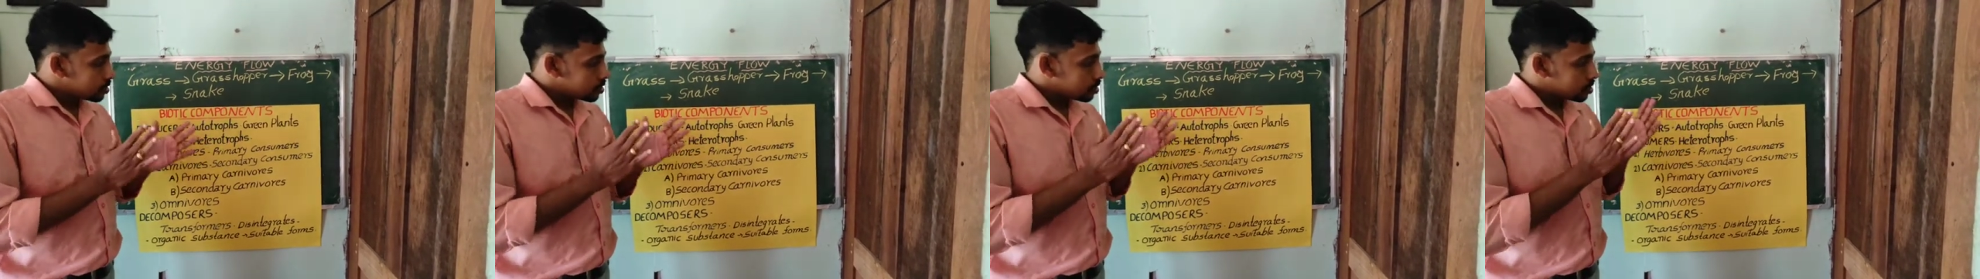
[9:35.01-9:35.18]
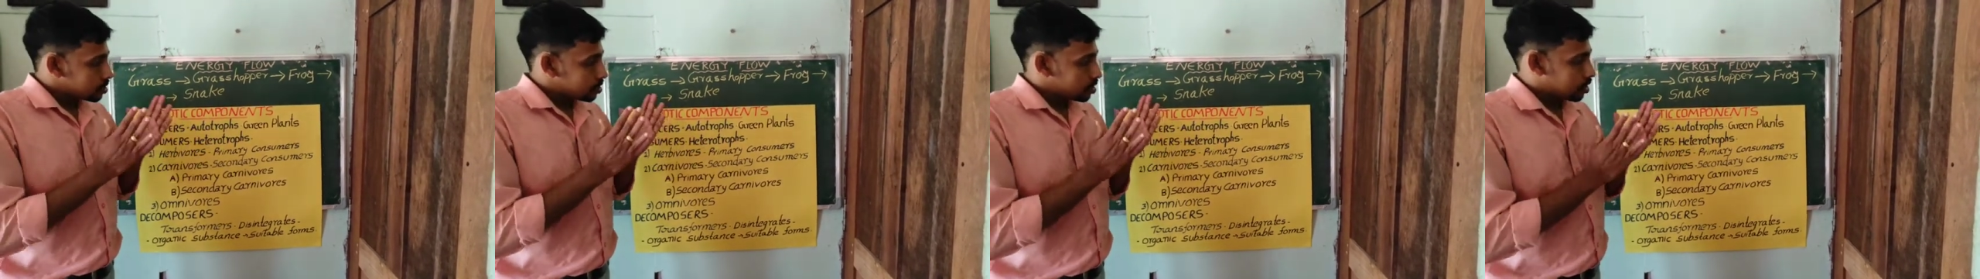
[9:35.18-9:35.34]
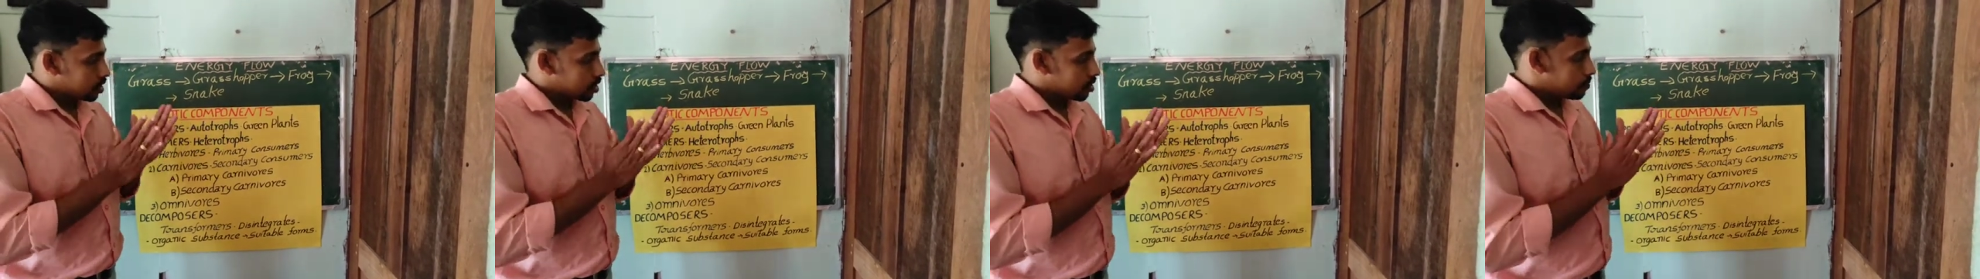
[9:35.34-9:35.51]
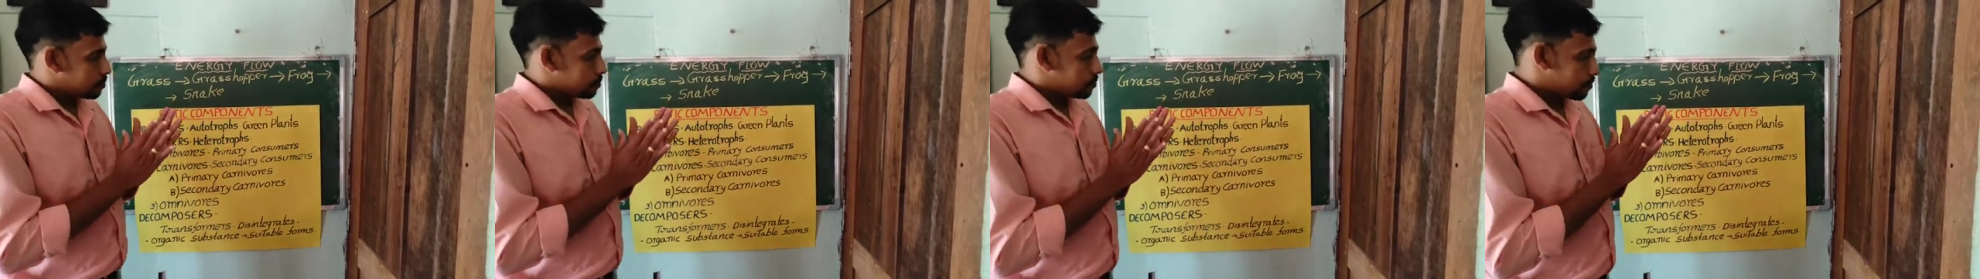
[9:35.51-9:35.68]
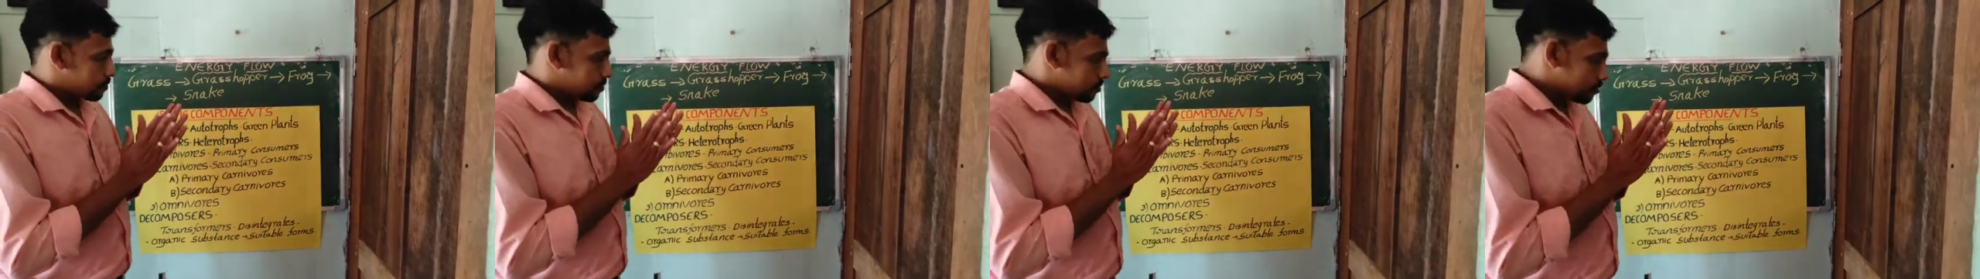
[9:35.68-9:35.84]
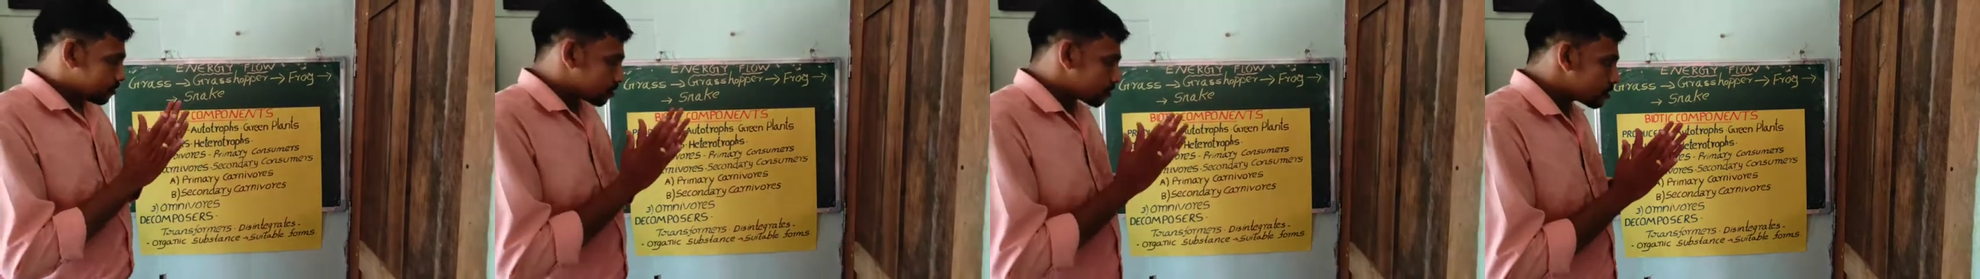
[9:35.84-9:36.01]
the
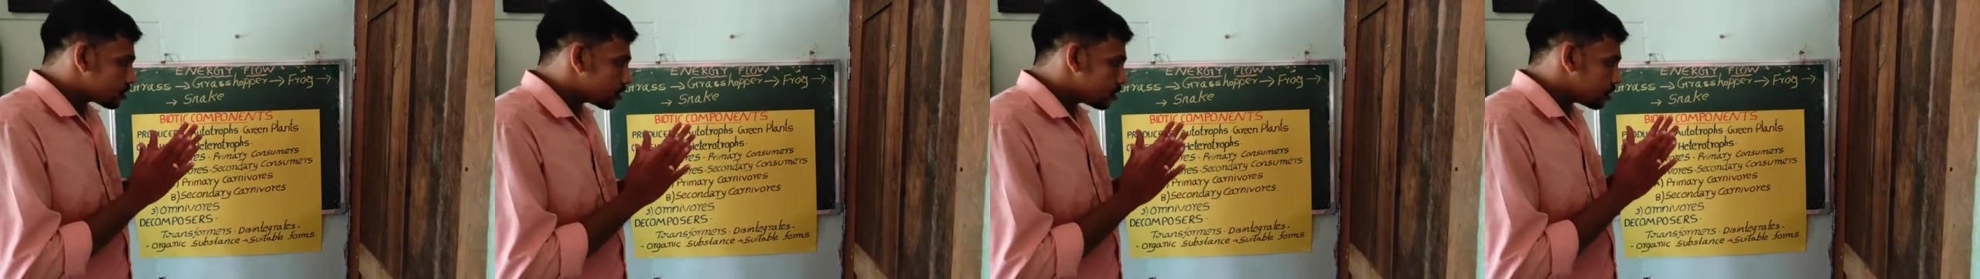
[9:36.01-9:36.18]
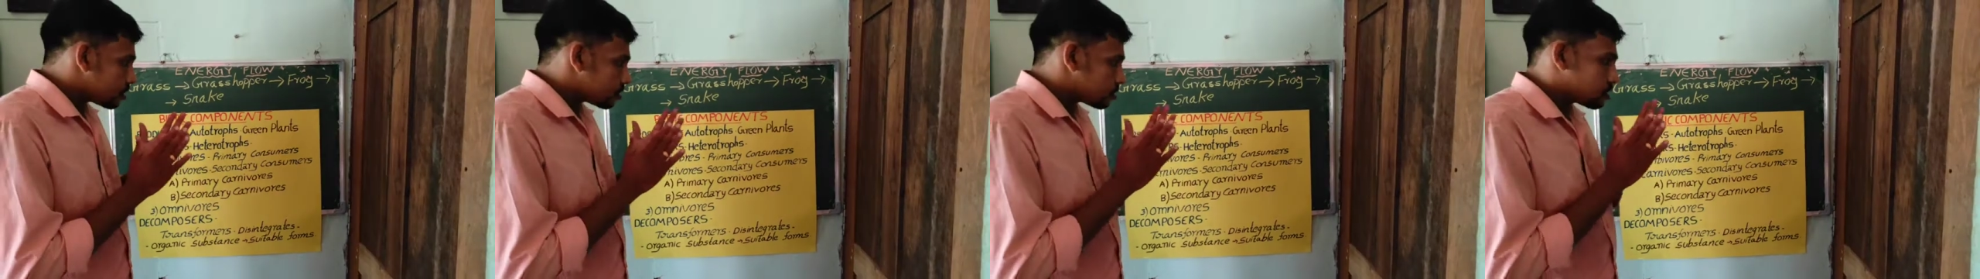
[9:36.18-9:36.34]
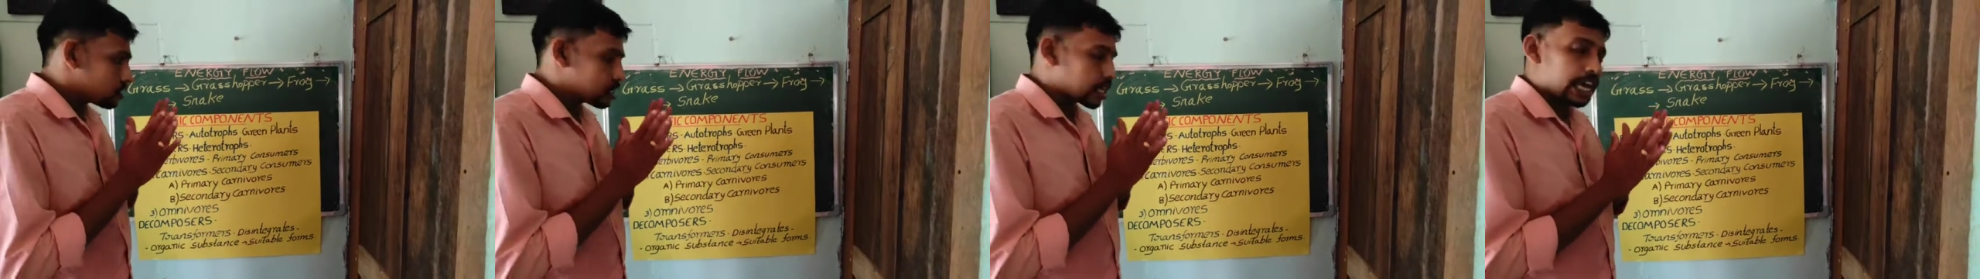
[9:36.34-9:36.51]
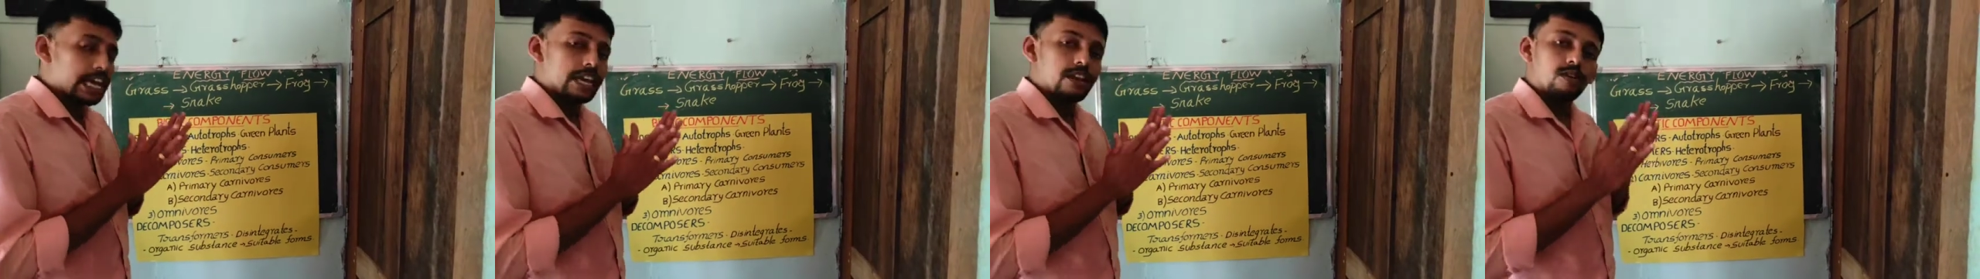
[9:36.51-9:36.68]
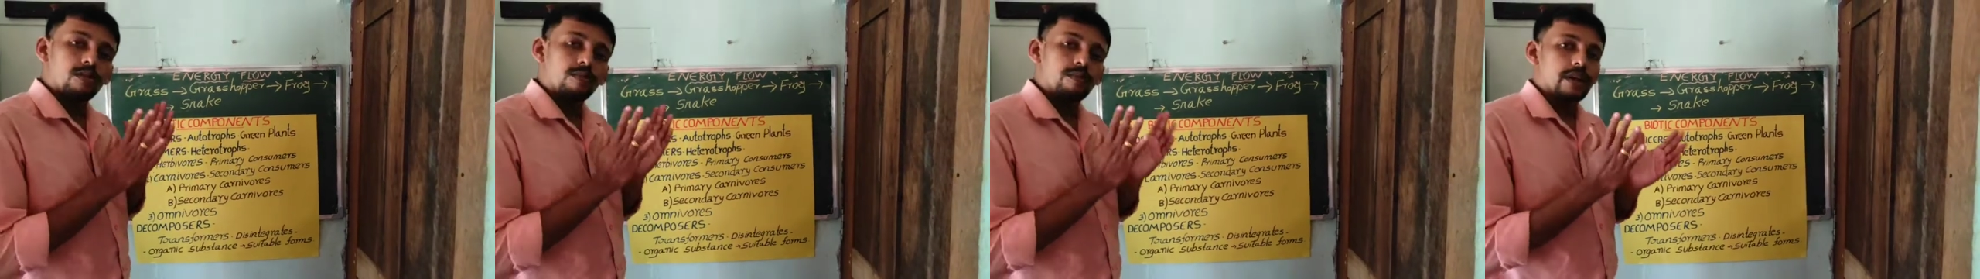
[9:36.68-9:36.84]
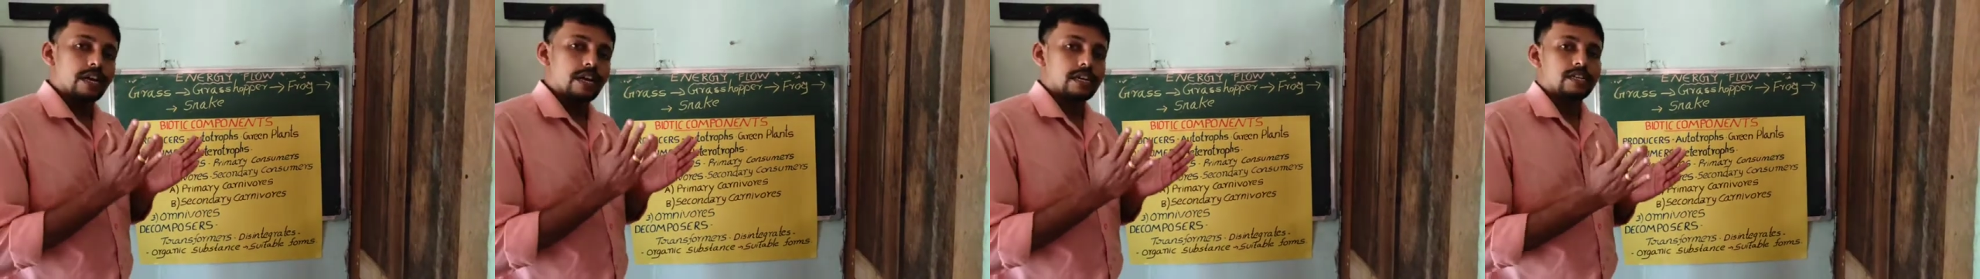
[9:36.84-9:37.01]

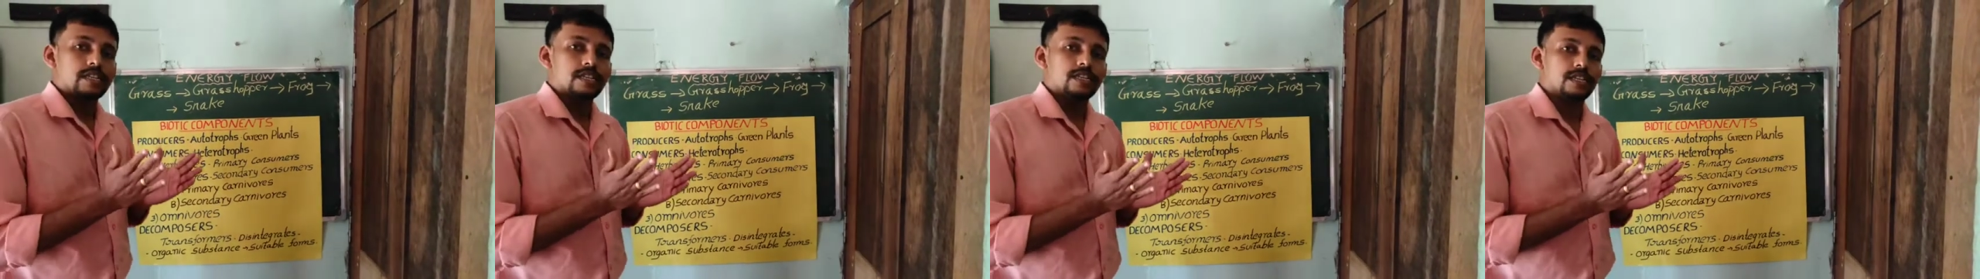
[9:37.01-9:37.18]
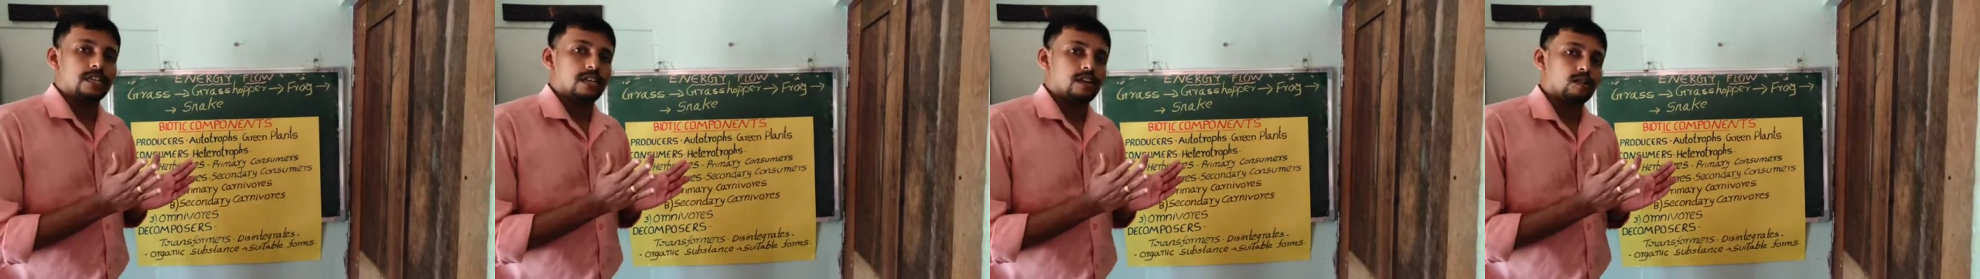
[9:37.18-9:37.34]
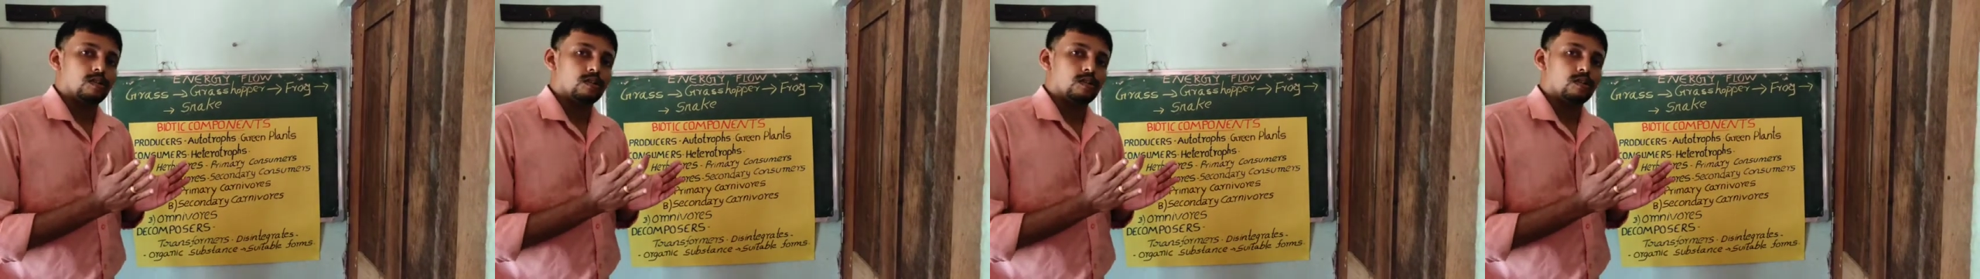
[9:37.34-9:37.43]
cyanobacteria